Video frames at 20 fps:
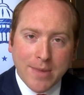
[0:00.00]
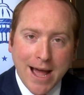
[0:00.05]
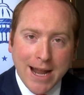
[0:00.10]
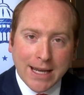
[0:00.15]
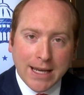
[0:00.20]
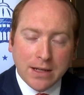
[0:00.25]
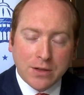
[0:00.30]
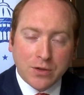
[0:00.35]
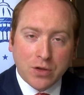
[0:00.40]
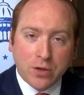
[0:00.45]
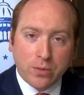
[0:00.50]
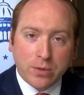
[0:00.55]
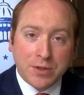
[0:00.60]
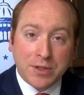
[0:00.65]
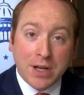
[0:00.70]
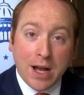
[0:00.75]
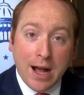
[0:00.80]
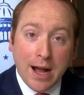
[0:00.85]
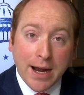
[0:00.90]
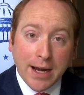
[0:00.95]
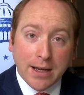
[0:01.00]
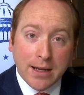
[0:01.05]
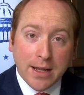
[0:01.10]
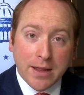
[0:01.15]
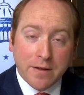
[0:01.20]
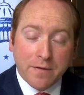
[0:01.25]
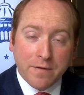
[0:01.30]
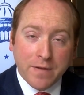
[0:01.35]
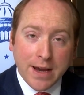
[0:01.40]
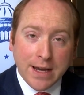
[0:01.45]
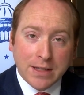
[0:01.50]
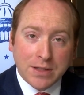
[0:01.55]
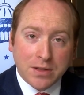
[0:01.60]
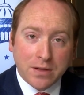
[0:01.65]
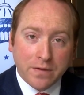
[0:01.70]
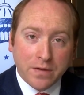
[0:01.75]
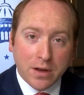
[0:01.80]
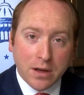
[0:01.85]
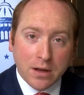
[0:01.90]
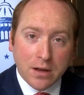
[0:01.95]
Madigan to resign in the face
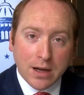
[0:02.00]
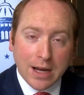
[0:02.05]
of